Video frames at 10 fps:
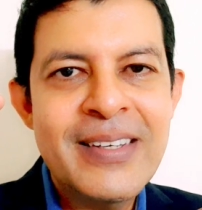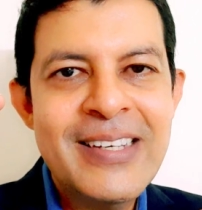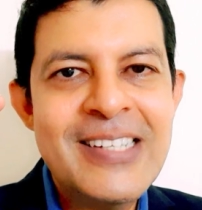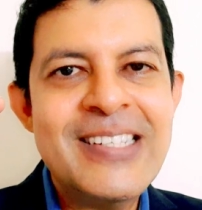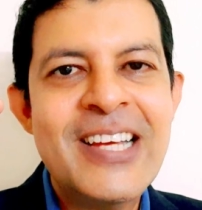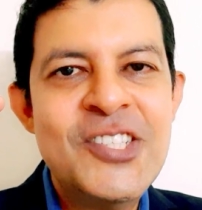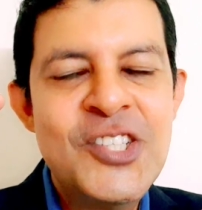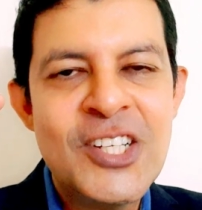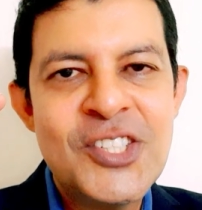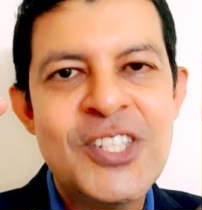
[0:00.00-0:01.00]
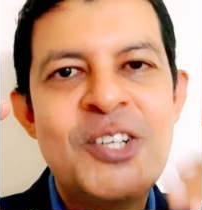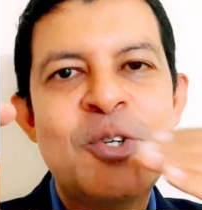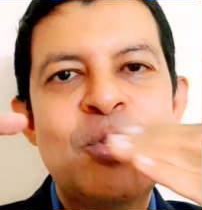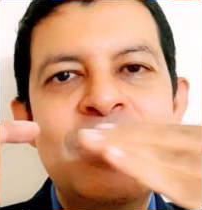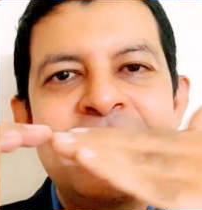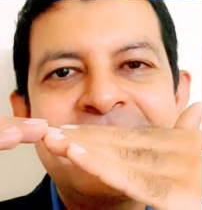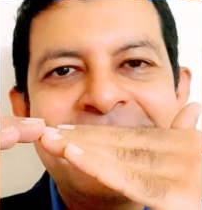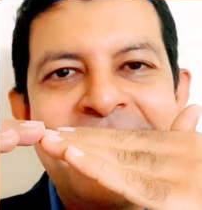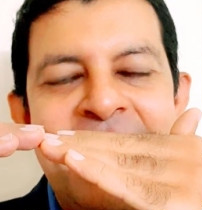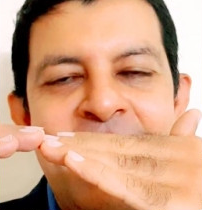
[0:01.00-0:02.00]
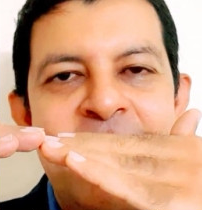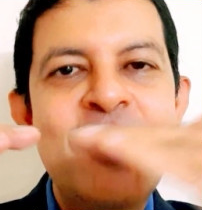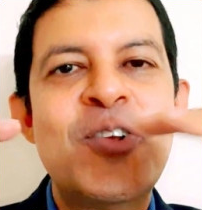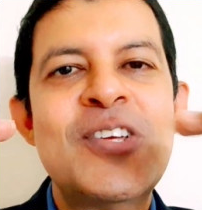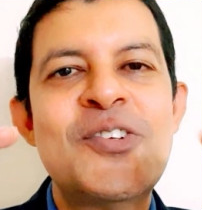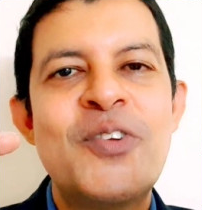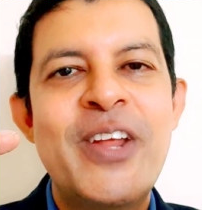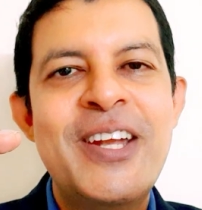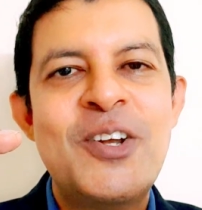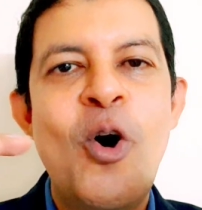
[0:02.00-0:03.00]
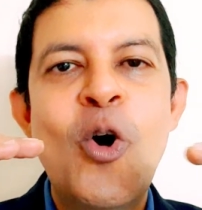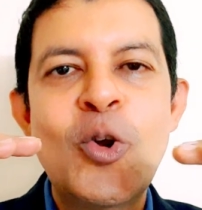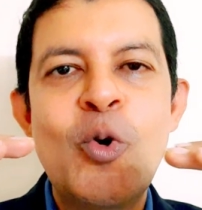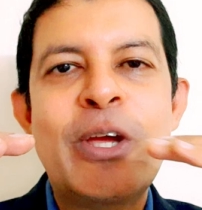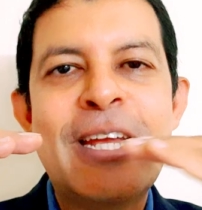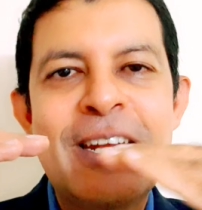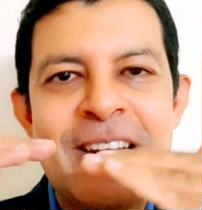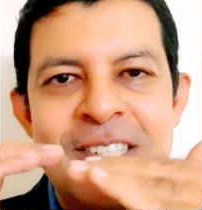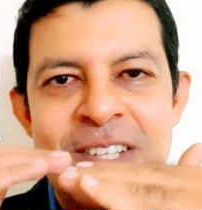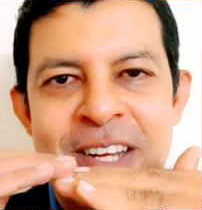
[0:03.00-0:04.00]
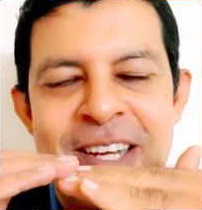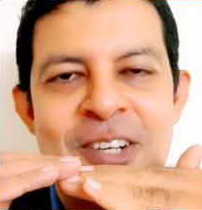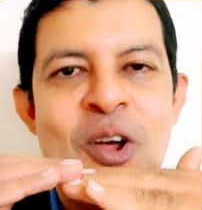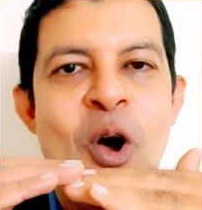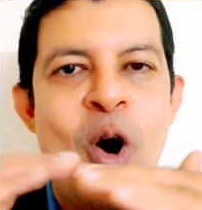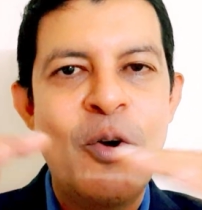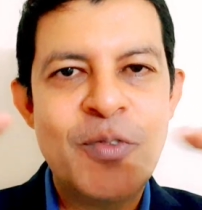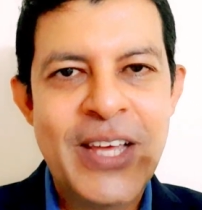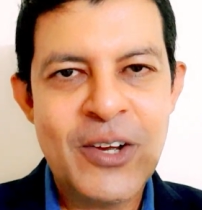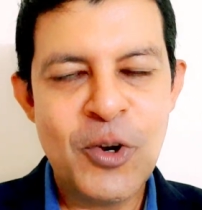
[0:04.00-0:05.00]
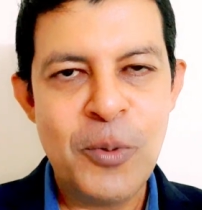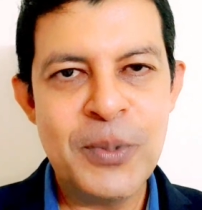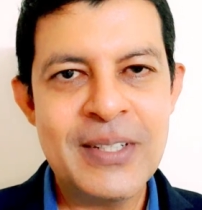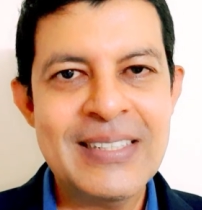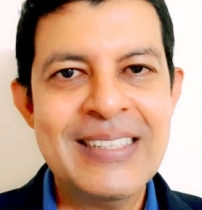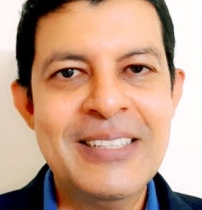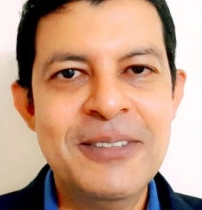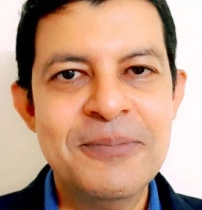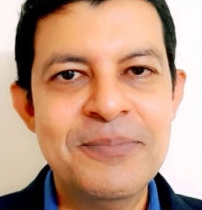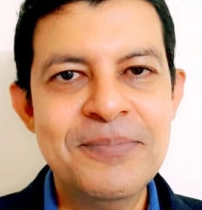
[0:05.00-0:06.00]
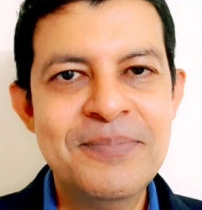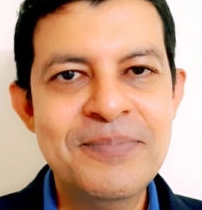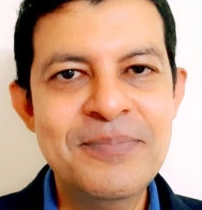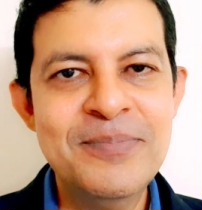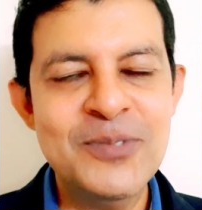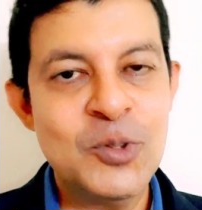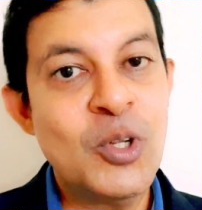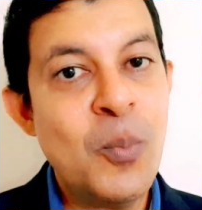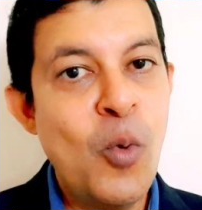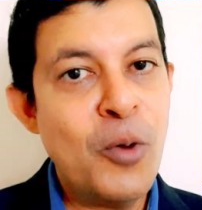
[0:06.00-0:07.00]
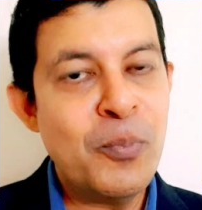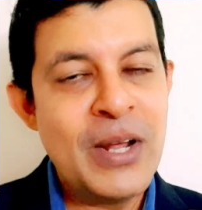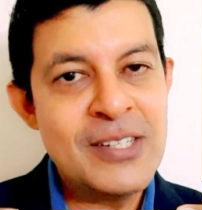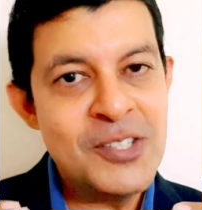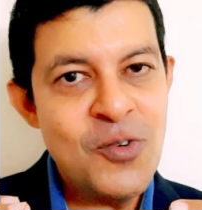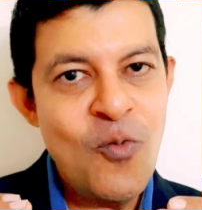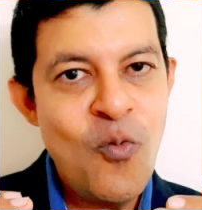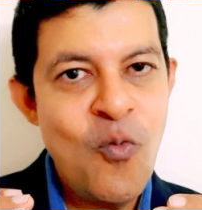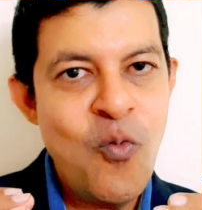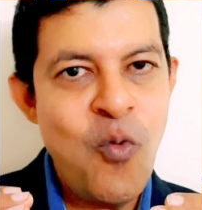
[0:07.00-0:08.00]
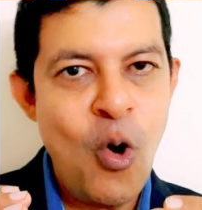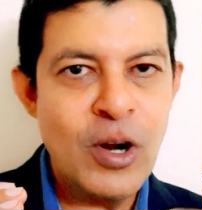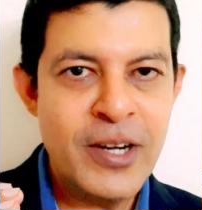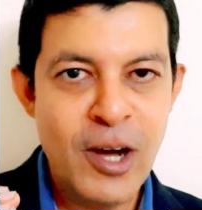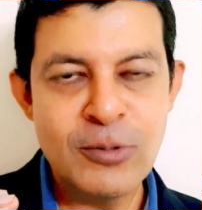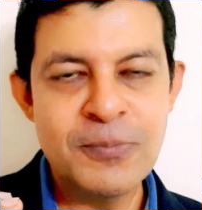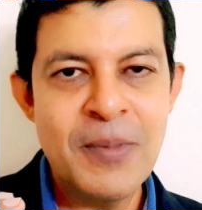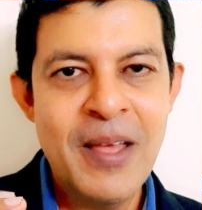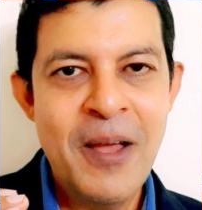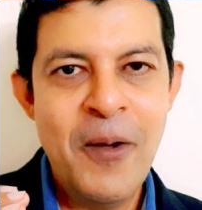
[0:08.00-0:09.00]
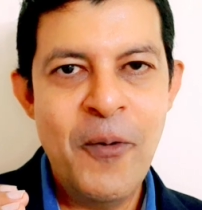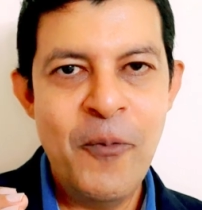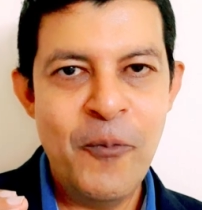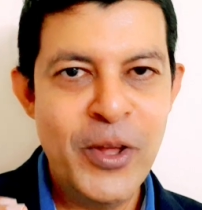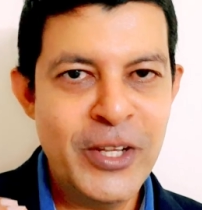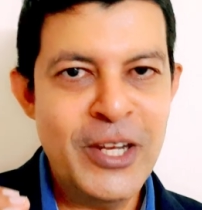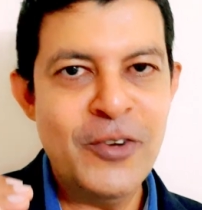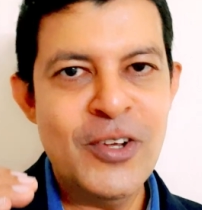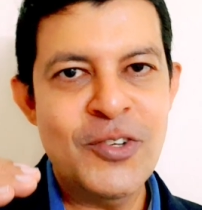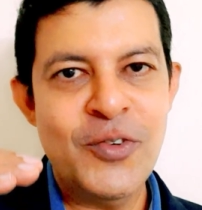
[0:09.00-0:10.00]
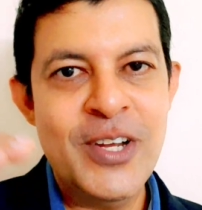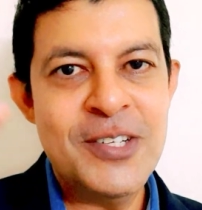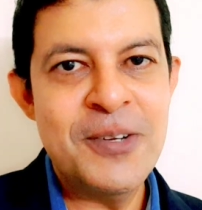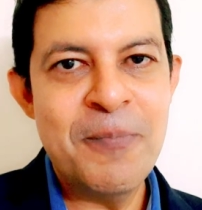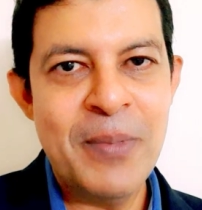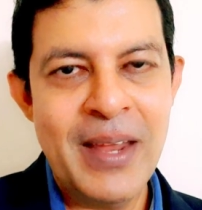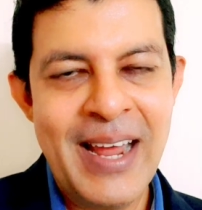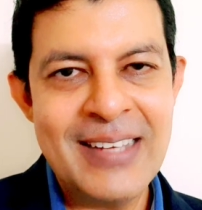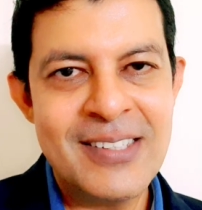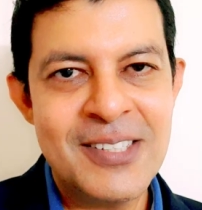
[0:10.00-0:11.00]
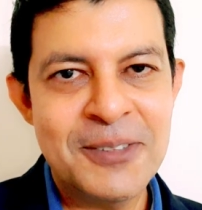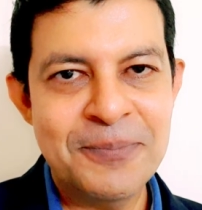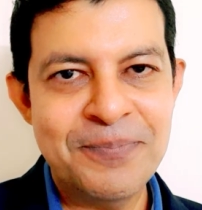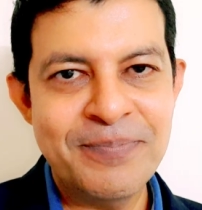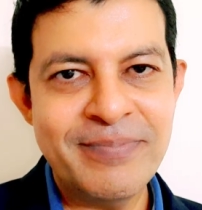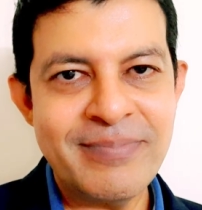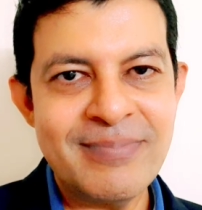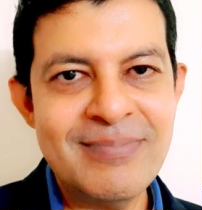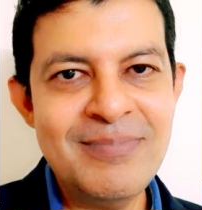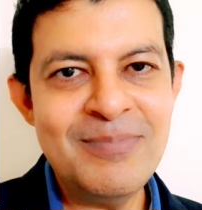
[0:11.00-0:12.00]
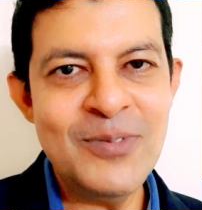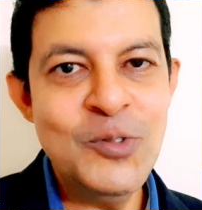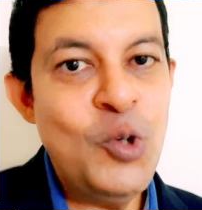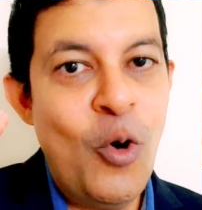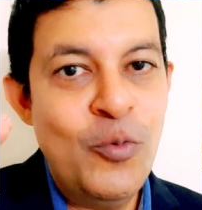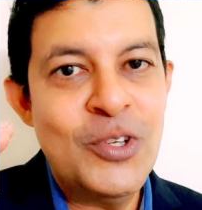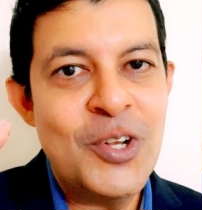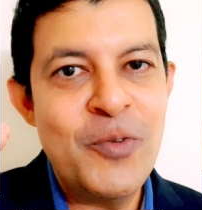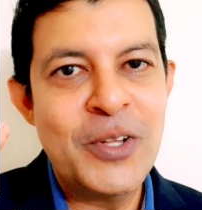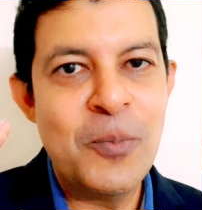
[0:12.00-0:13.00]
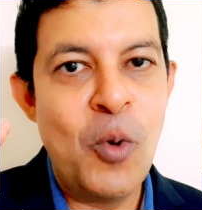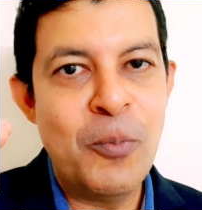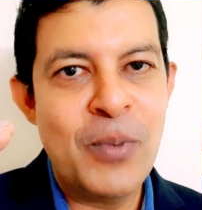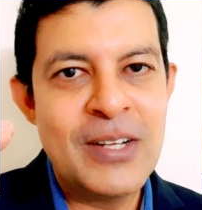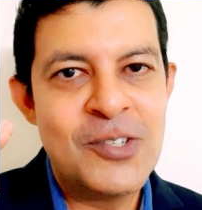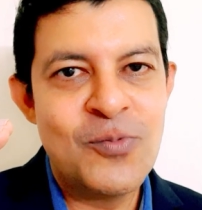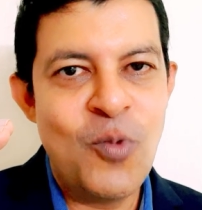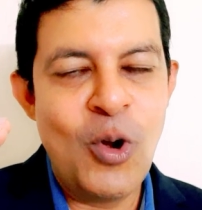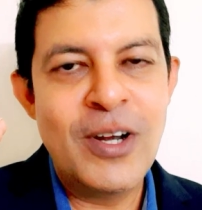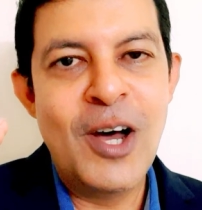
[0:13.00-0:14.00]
is adjusted to the interest rate, ongoing interest rate of the economy. So the bond prices fall down when the interest rates rises. So obviously when the bond prices fall